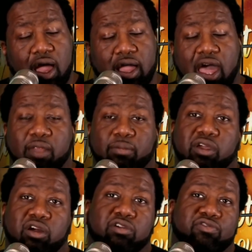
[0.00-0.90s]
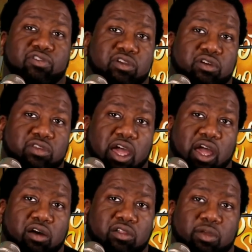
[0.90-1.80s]
I gotta be Uncle Phil.
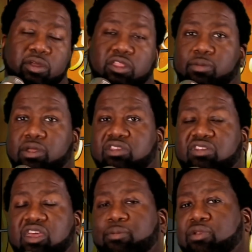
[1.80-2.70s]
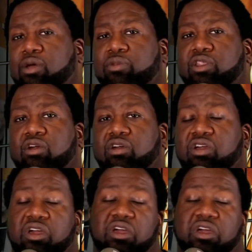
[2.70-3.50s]
Now let me let me say the preliminary.